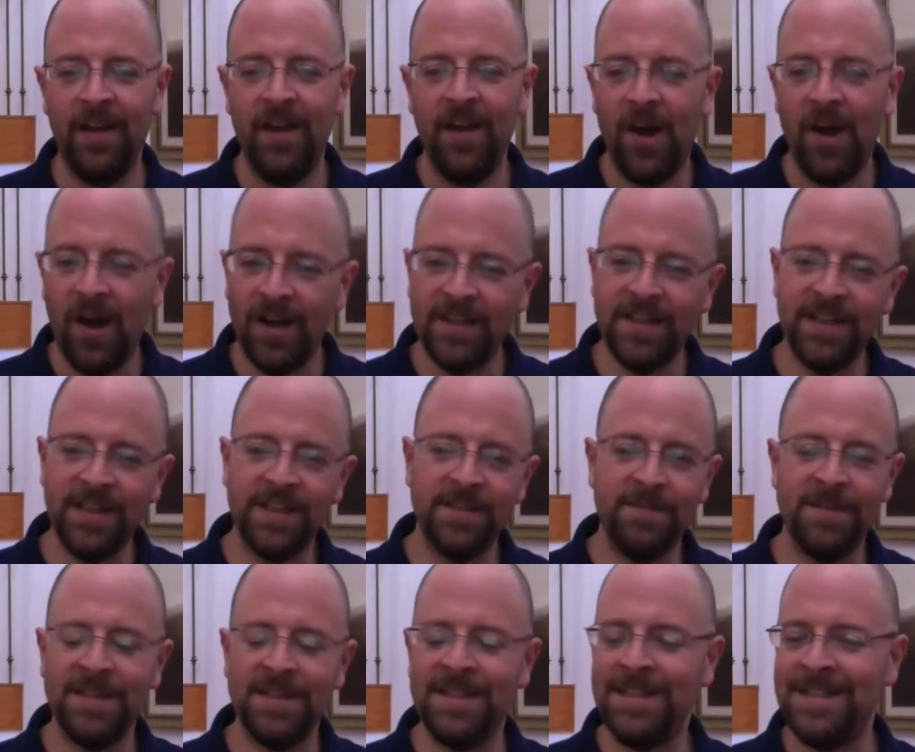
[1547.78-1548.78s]
Autism
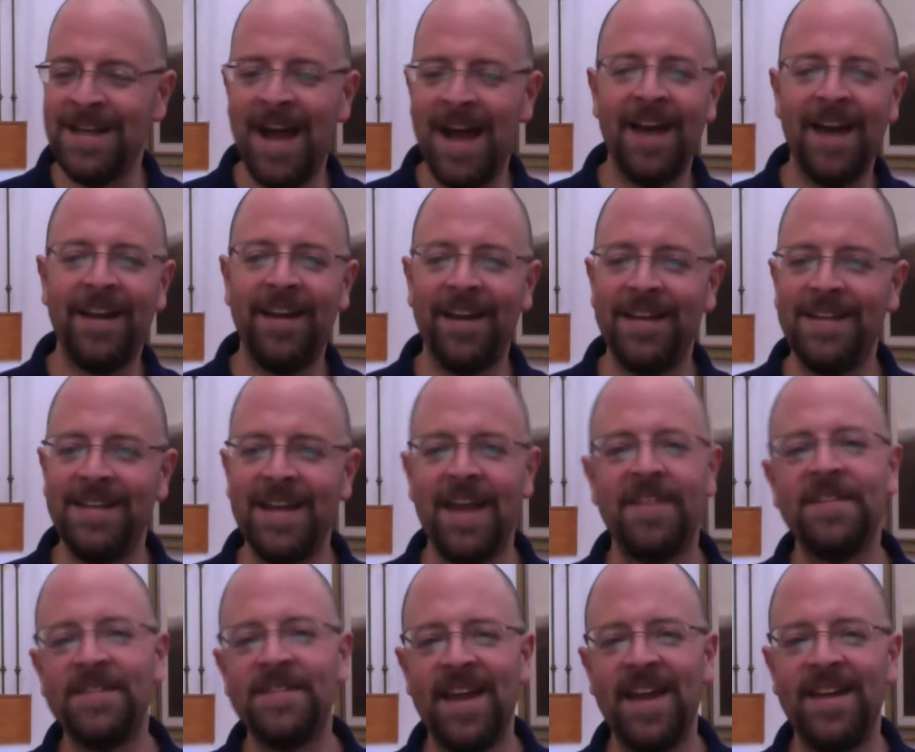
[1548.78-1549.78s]
is not a death
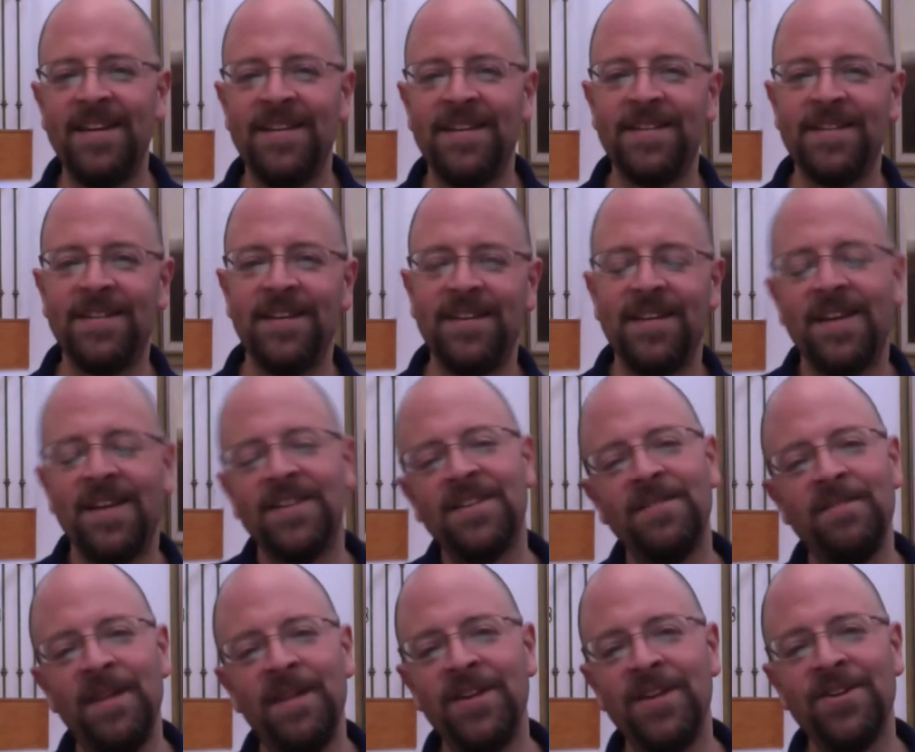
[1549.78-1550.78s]
sentence. It doesn't
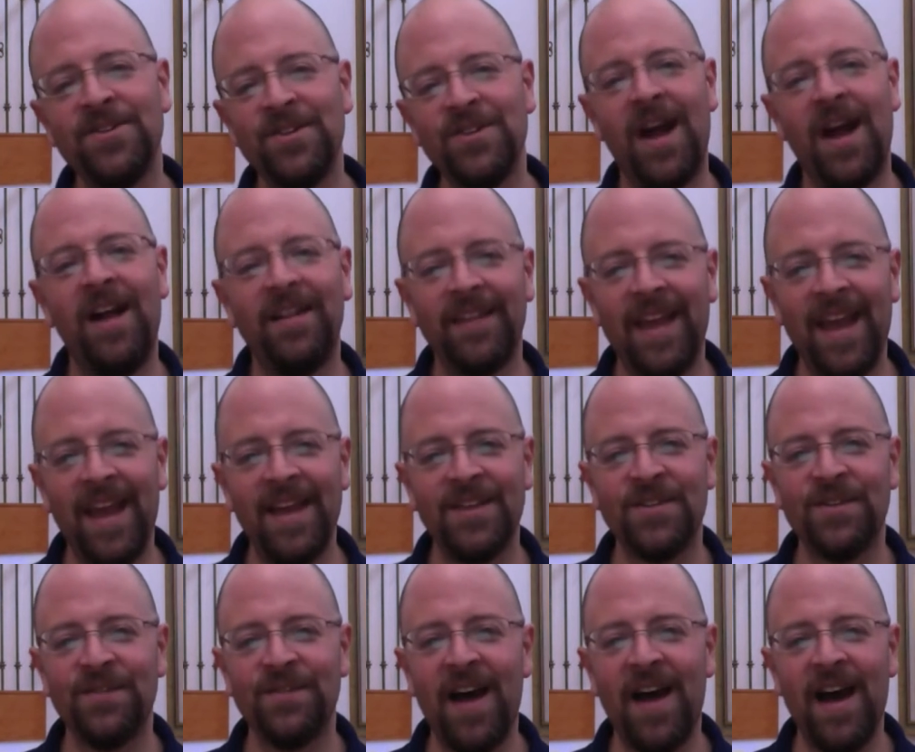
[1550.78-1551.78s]
mean your child can't
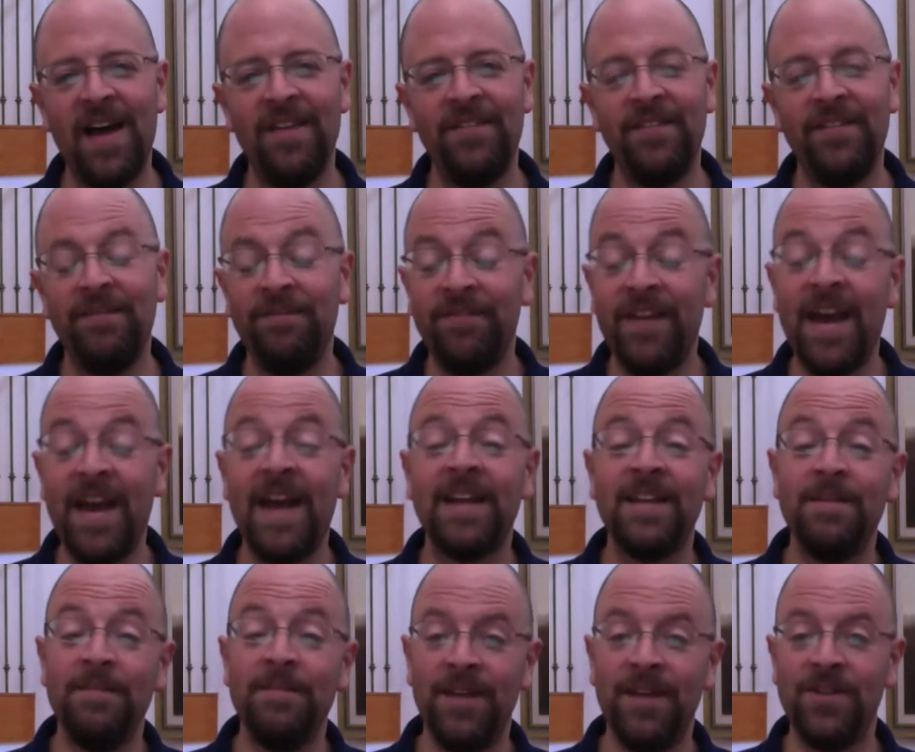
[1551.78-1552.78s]
survive. In fact,
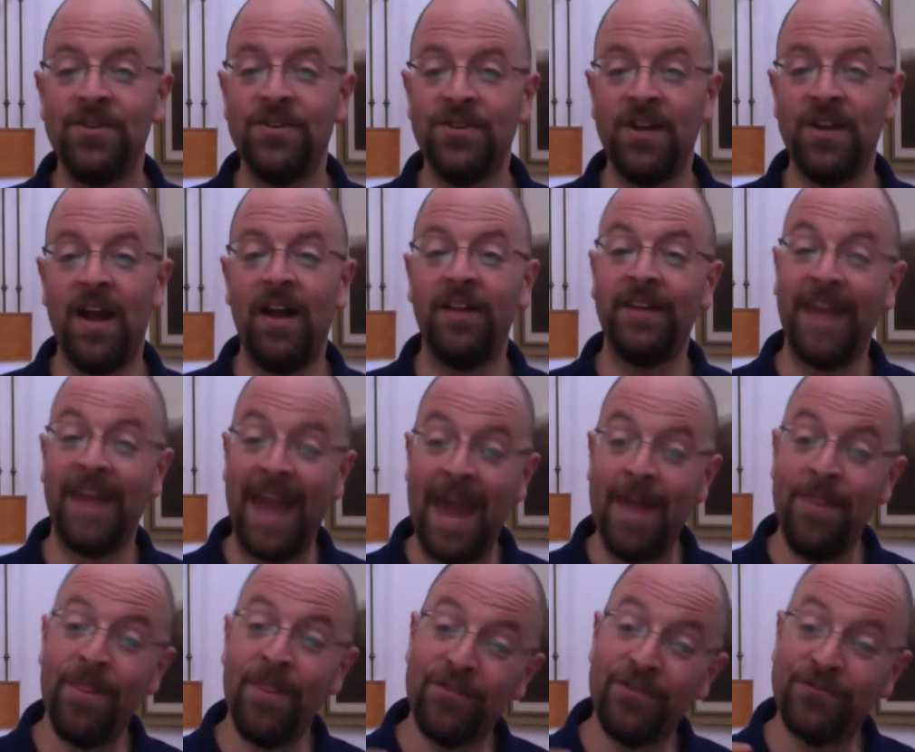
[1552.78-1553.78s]
it means your child
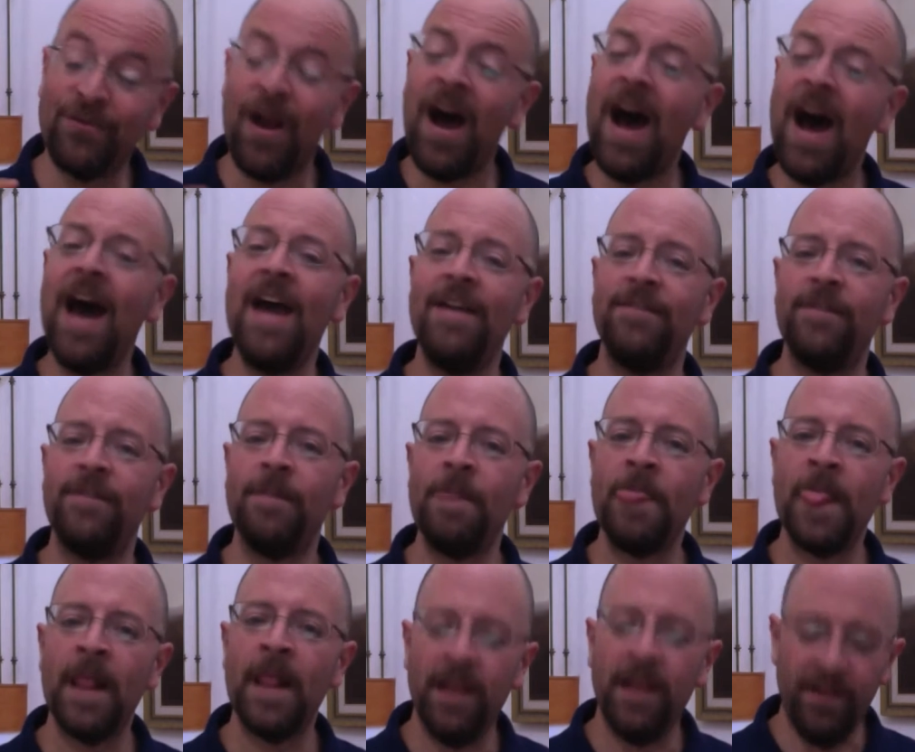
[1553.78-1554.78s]
can thrive
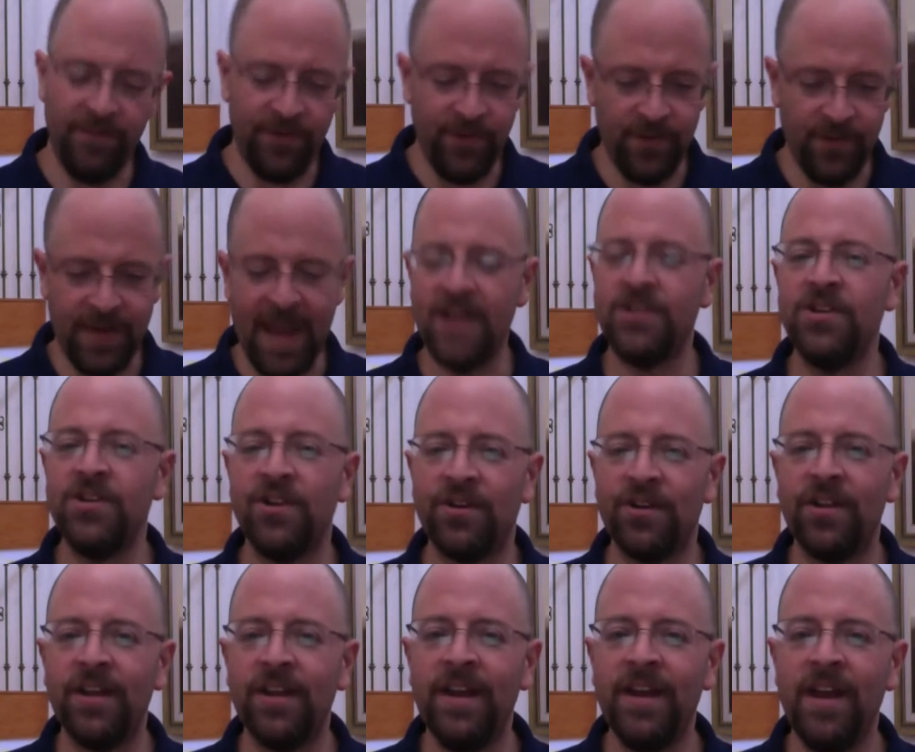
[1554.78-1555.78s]
if you catch it
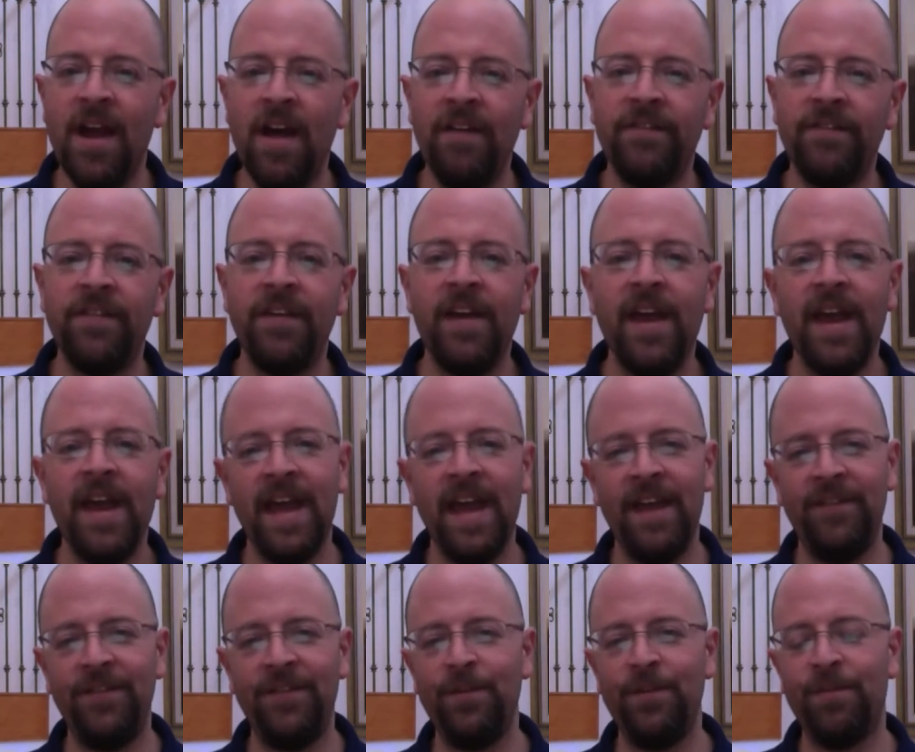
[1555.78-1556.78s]
early enough, and
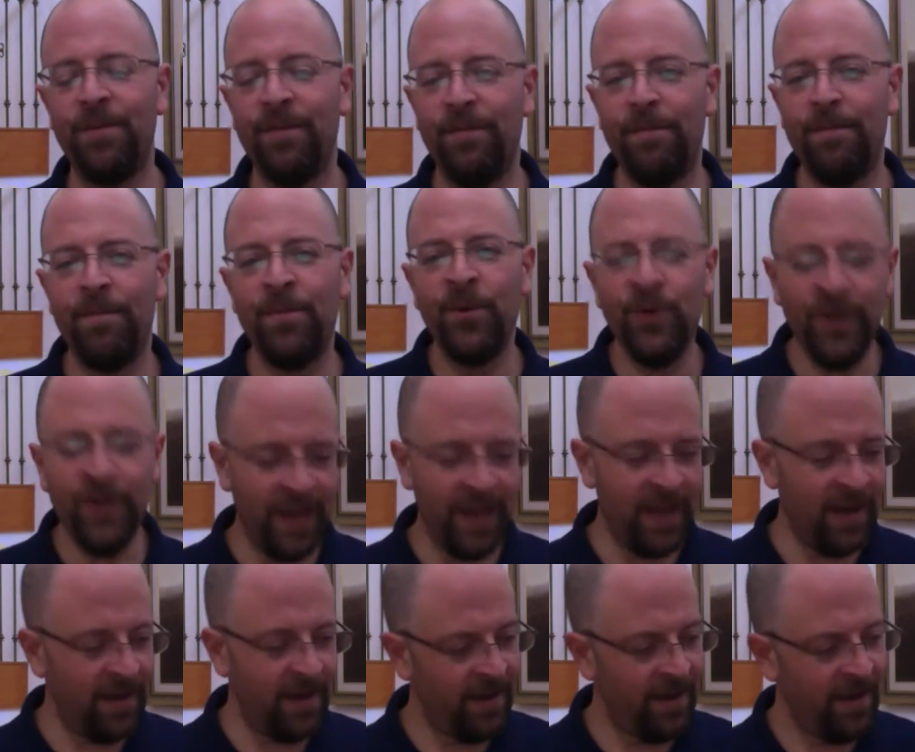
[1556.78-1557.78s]
if you put
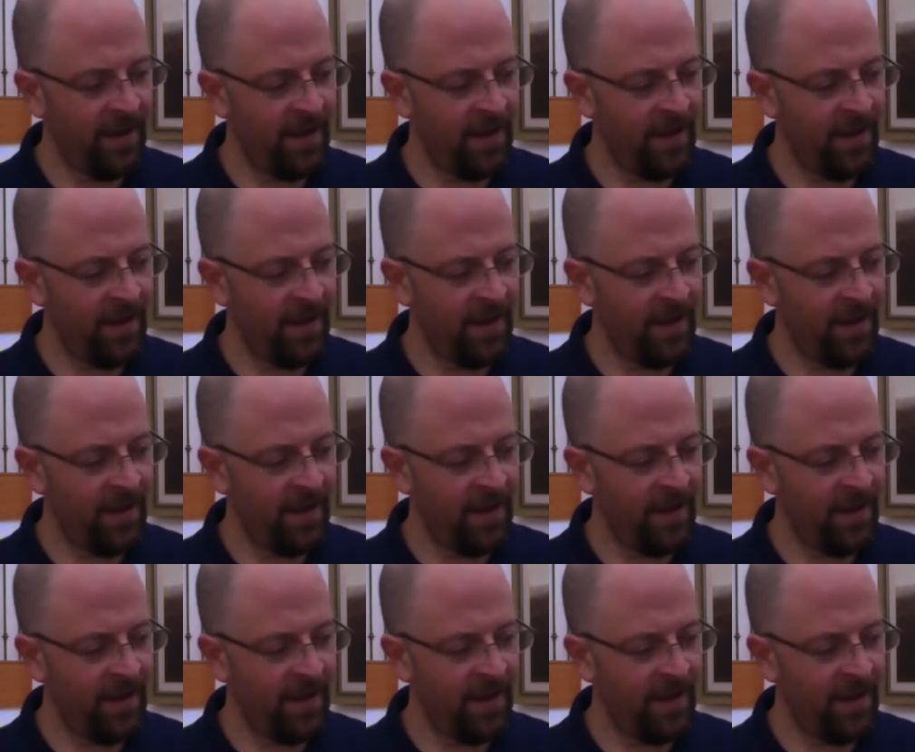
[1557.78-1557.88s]
in